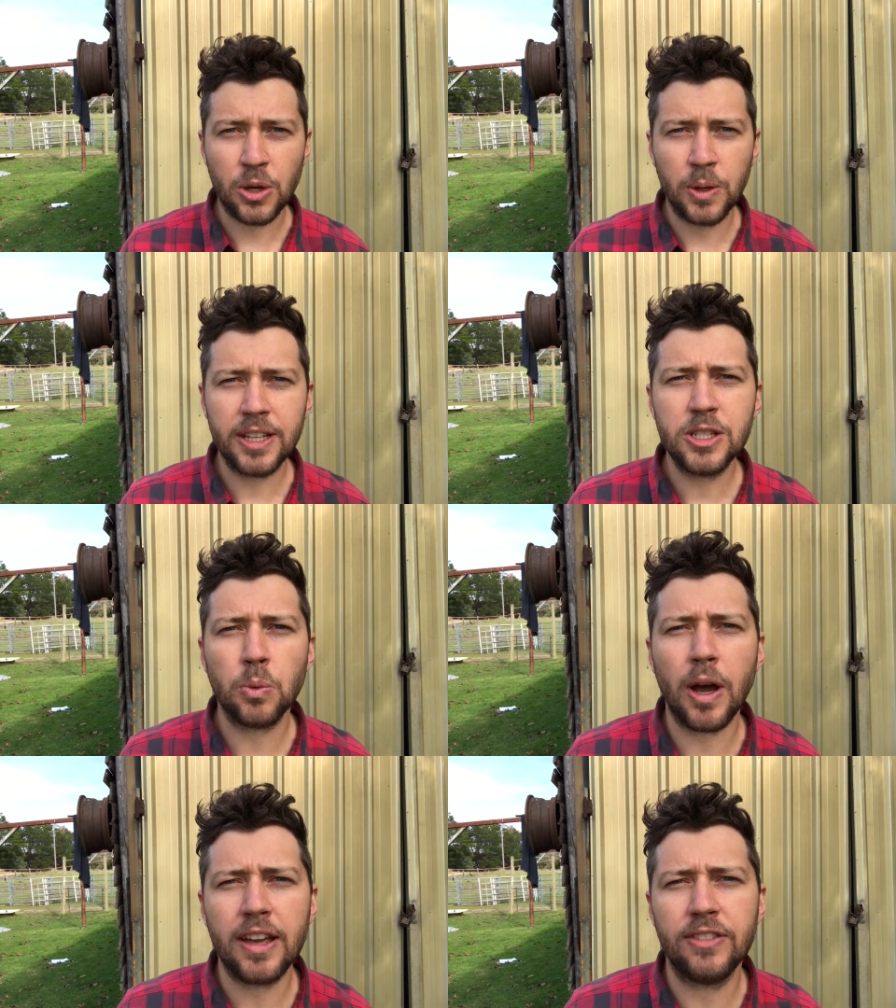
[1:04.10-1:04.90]

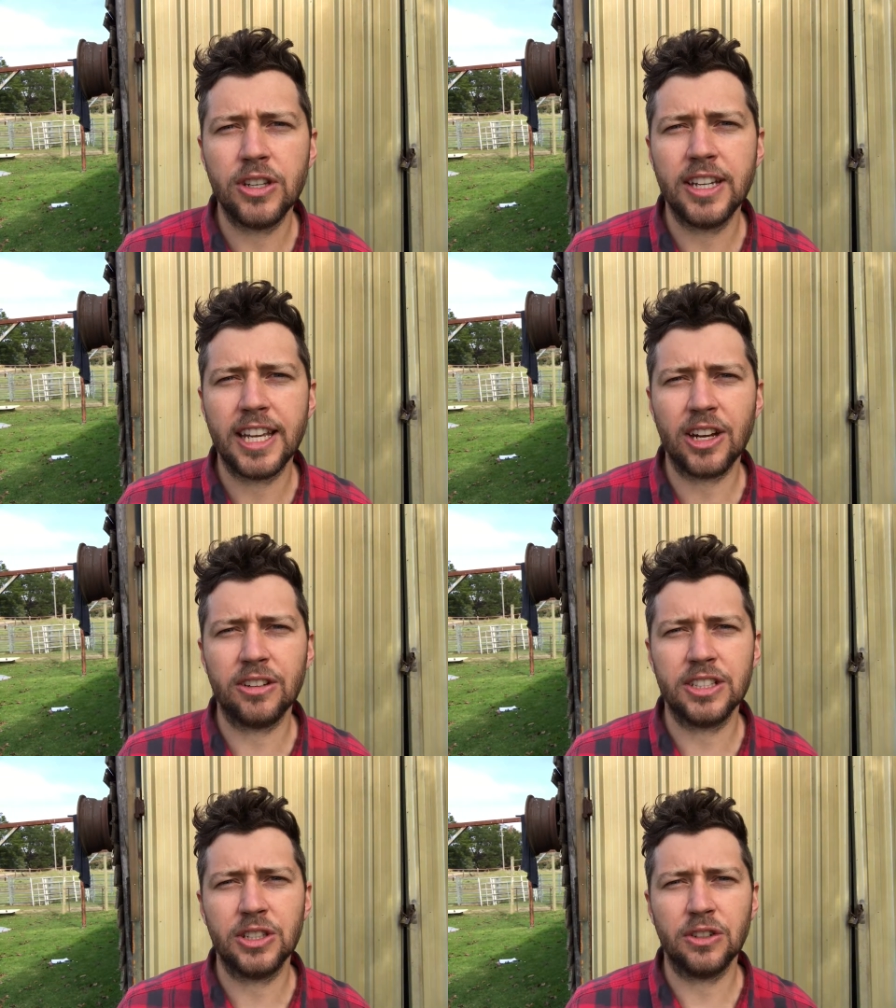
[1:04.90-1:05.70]
quickest way for you to get
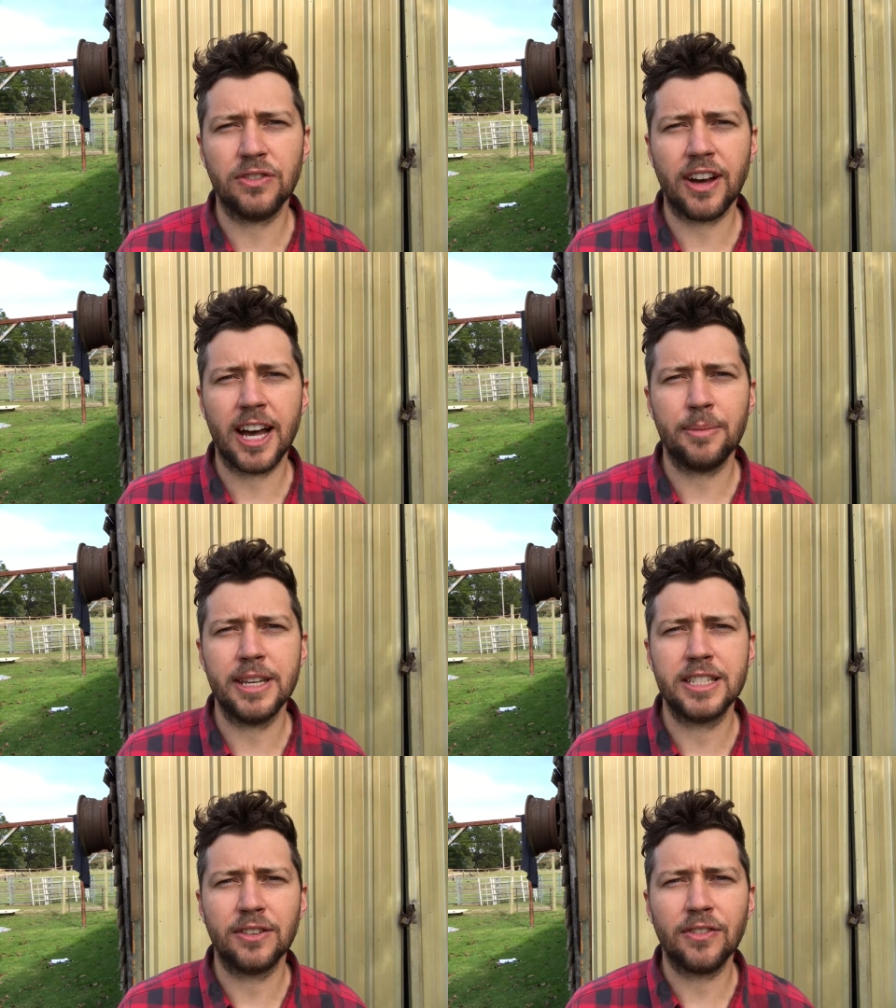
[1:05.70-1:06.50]
onto your farm
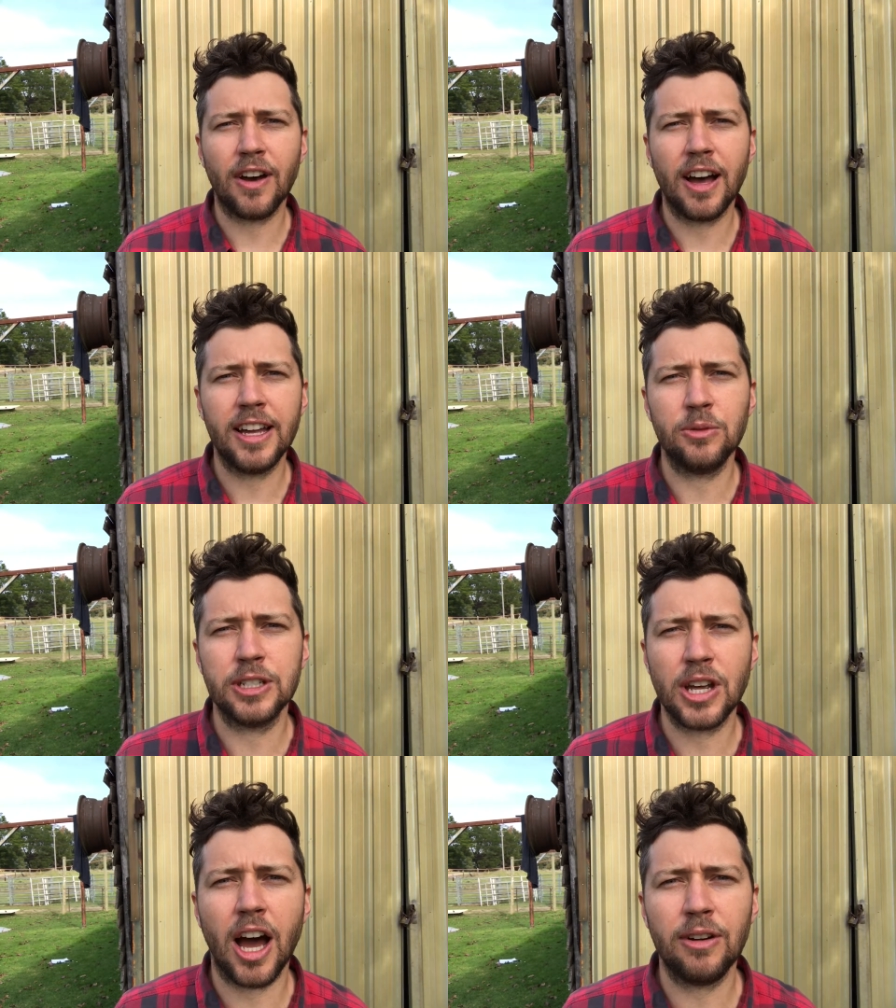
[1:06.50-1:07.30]
is to find
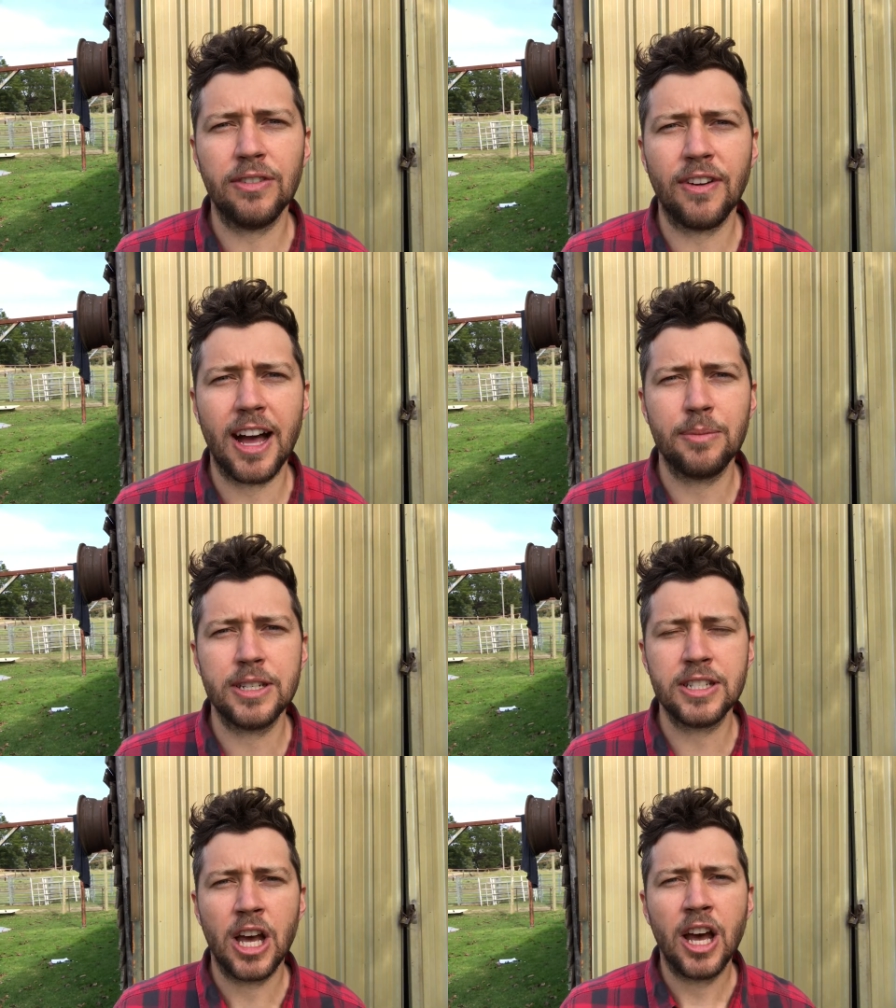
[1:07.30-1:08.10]
retiring
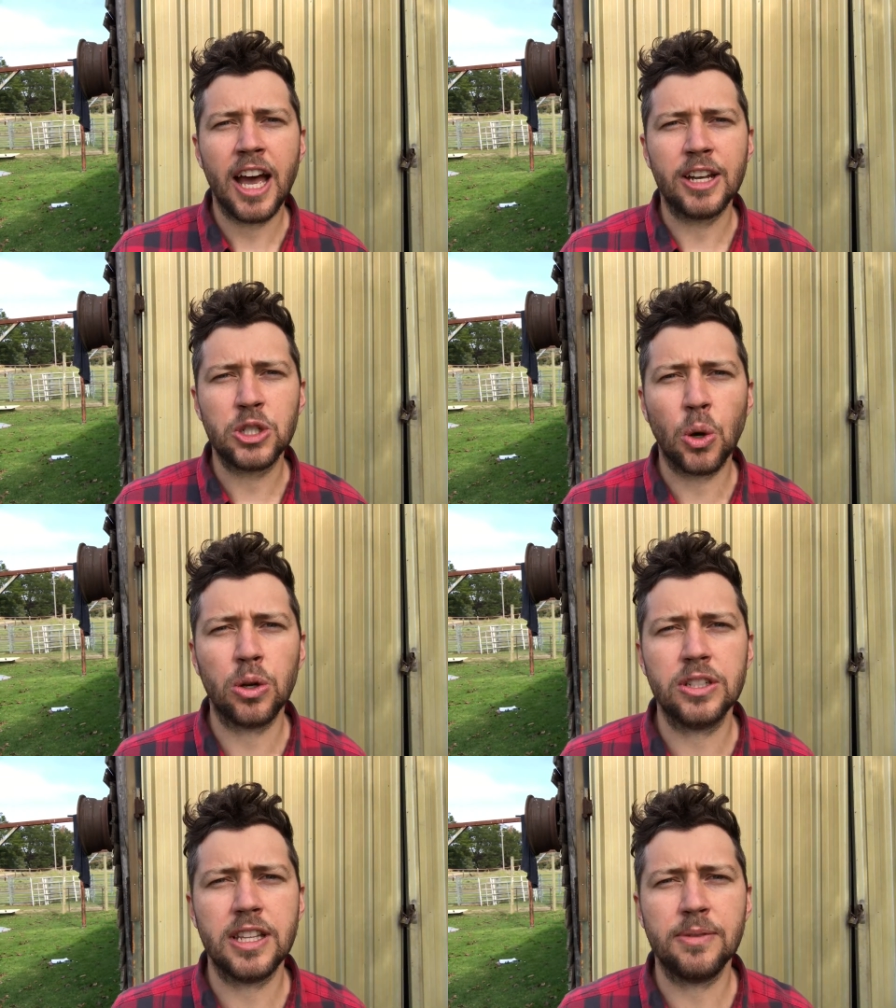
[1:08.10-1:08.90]
farmers and
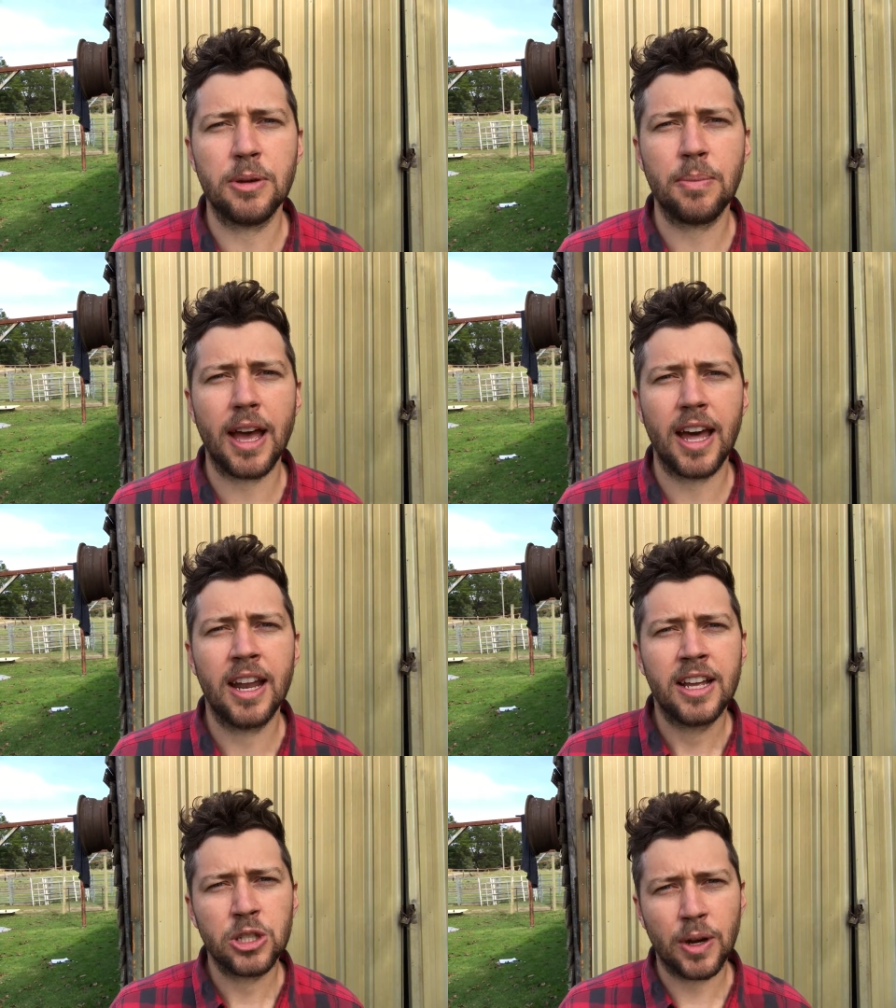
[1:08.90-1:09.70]
talk to them about
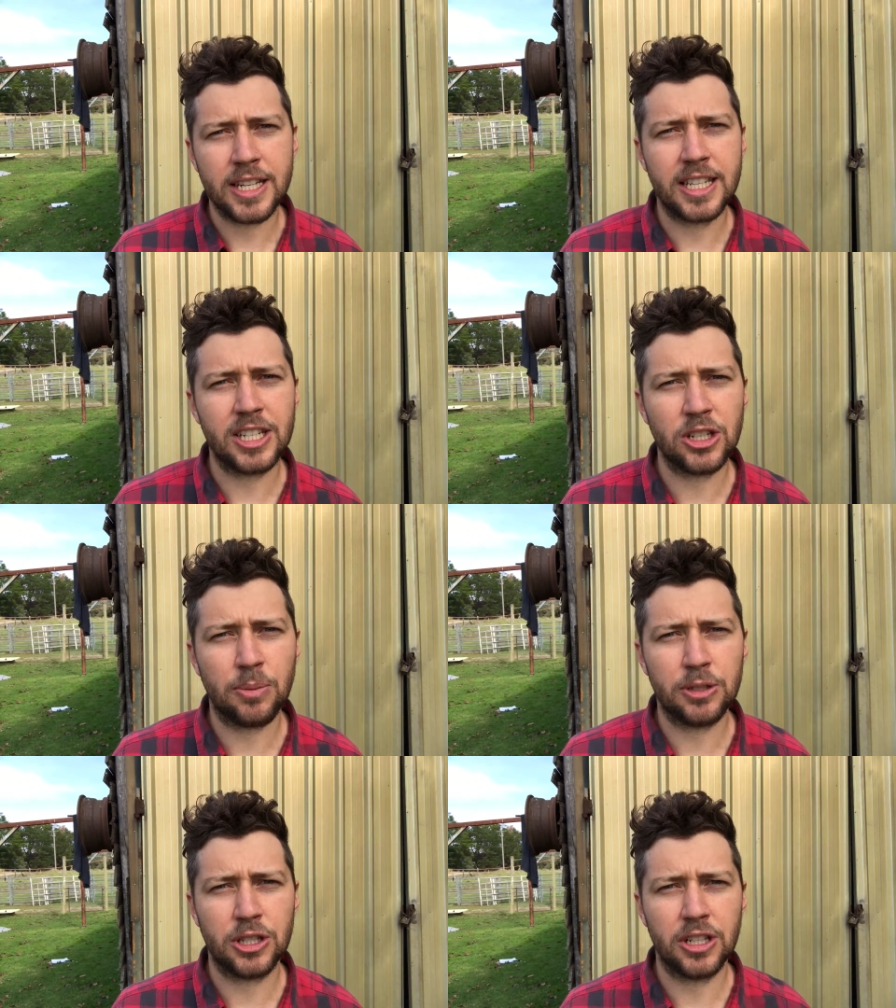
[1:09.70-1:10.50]
transition
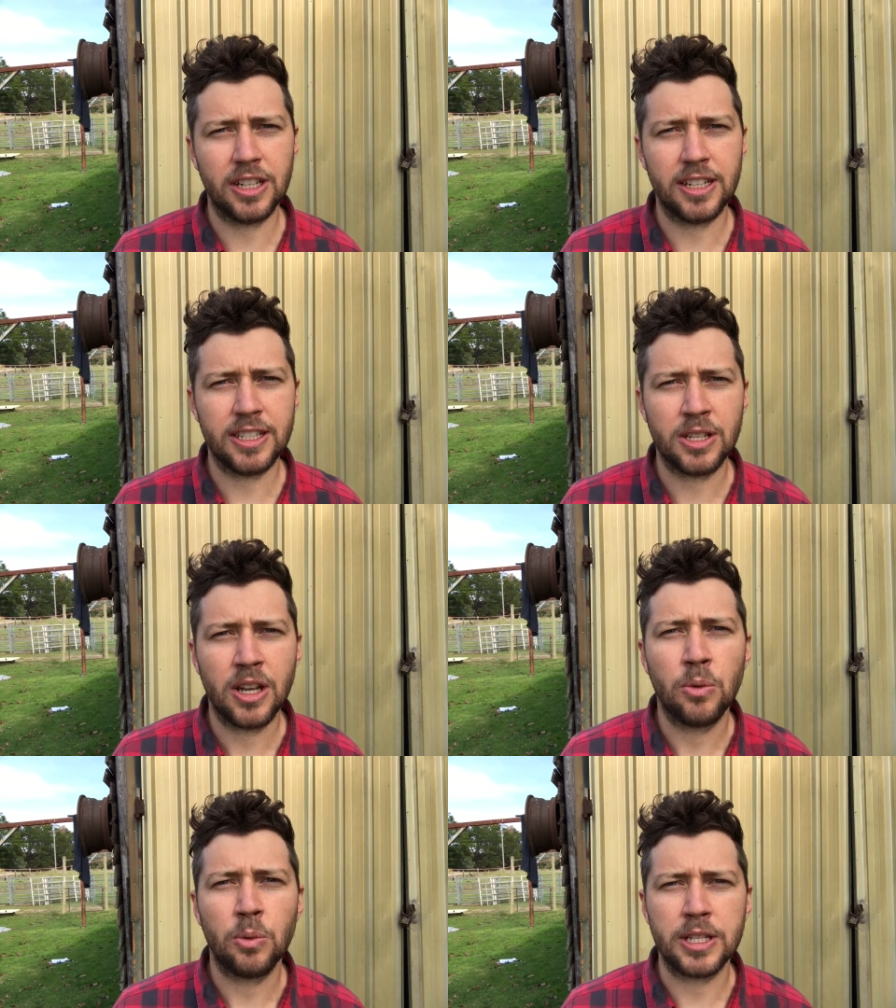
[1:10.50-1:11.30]
opportunities
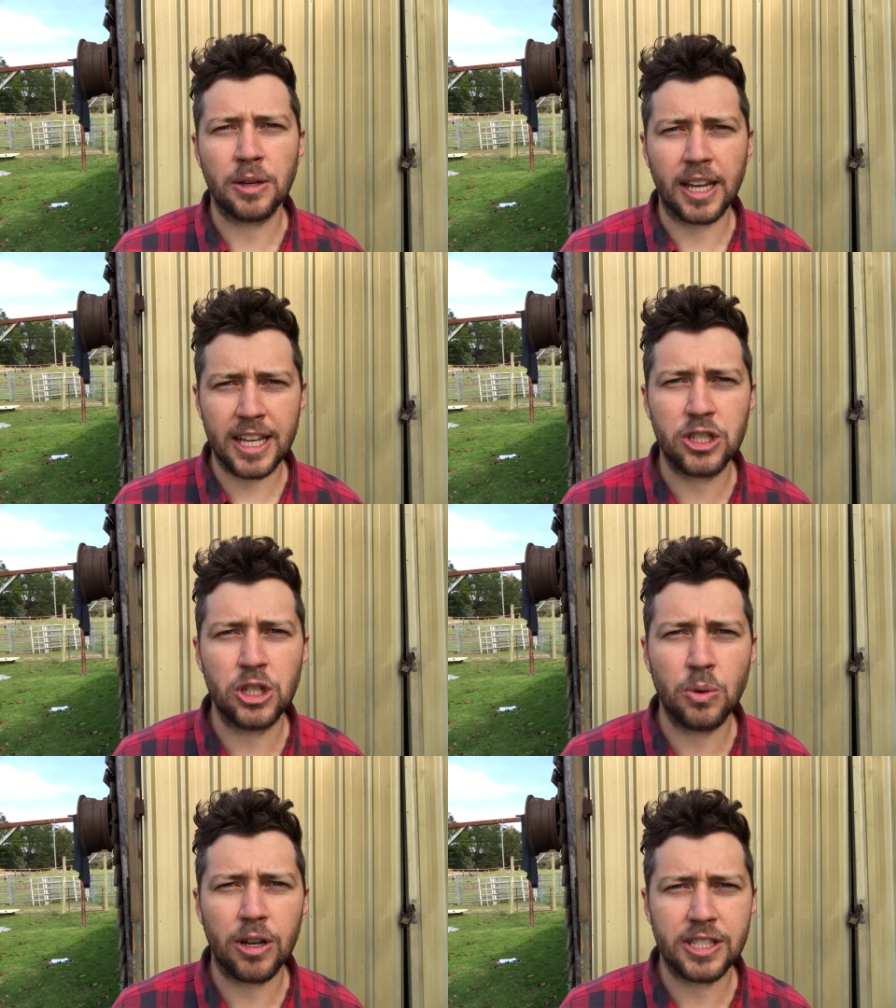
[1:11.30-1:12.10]
which gets
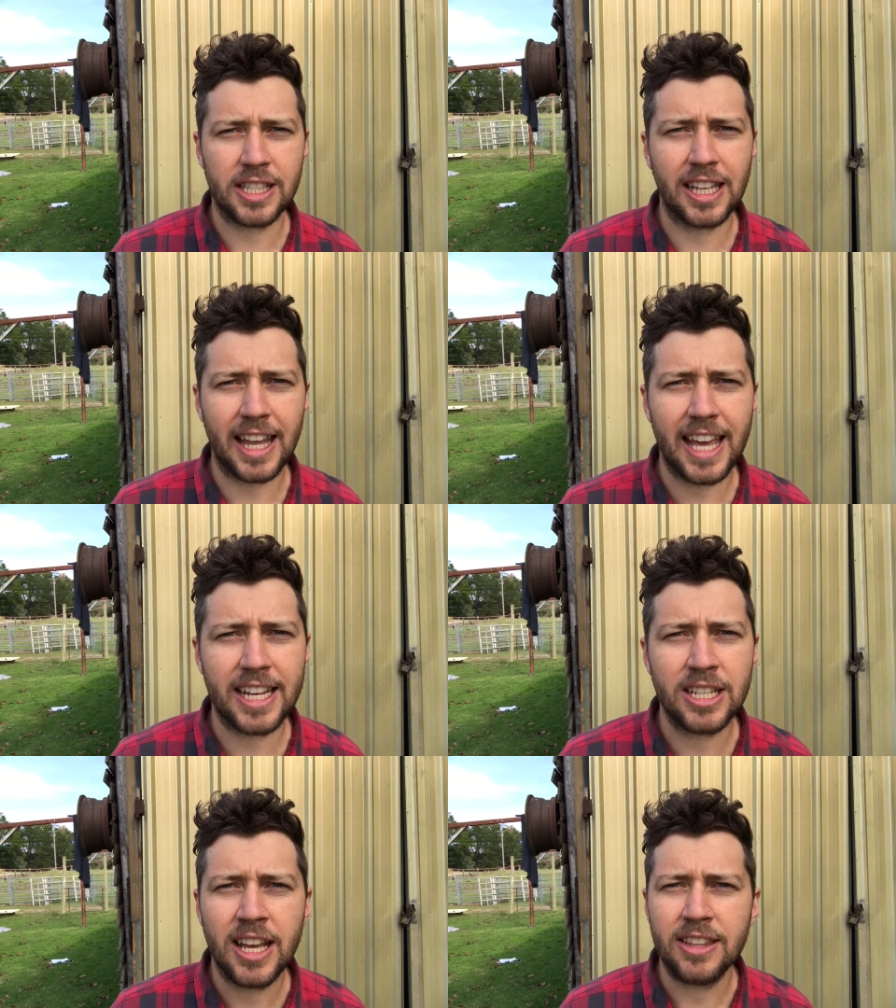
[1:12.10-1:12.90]
you onto the land.